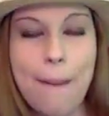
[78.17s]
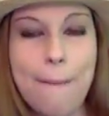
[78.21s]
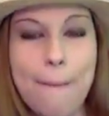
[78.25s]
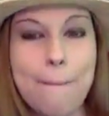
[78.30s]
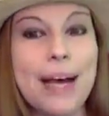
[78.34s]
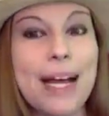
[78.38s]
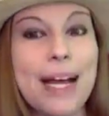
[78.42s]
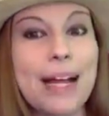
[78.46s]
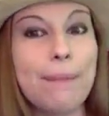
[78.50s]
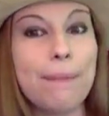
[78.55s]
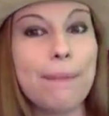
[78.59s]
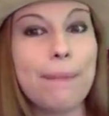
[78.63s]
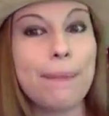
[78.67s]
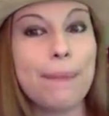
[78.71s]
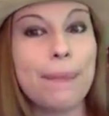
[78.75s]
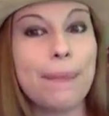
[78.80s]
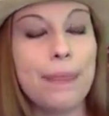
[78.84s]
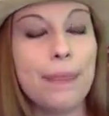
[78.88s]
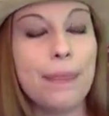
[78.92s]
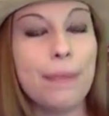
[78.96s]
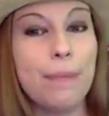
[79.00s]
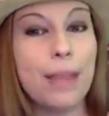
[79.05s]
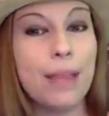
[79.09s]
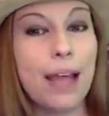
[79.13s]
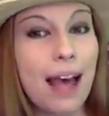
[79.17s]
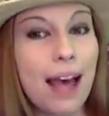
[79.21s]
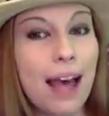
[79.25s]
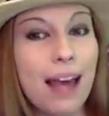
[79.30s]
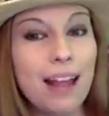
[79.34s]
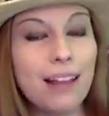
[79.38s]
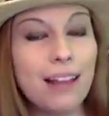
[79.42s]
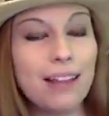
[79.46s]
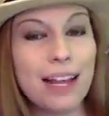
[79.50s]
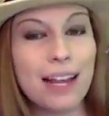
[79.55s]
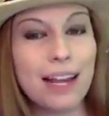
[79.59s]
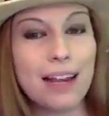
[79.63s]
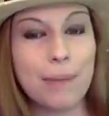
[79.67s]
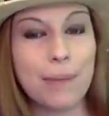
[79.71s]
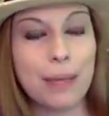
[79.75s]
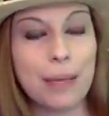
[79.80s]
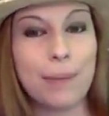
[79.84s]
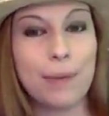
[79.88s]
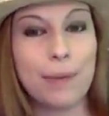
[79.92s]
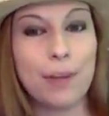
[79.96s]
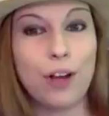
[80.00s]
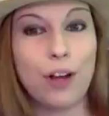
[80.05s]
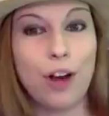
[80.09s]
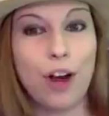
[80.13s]
but not a lot of
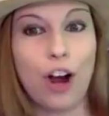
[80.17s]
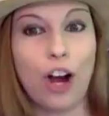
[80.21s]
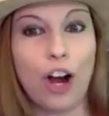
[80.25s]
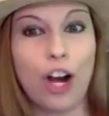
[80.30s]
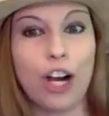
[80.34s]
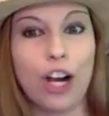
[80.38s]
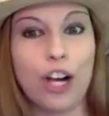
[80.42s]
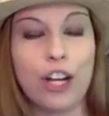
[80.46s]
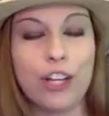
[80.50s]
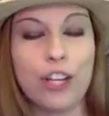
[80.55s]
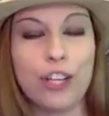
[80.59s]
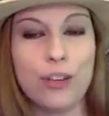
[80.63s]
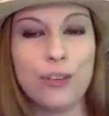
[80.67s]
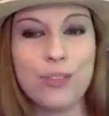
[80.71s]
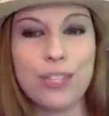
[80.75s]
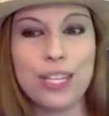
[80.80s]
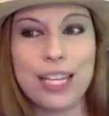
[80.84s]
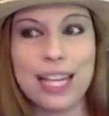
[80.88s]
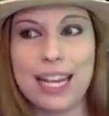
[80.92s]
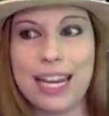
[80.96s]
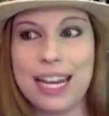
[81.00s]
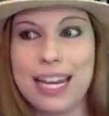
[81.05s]
people are using it.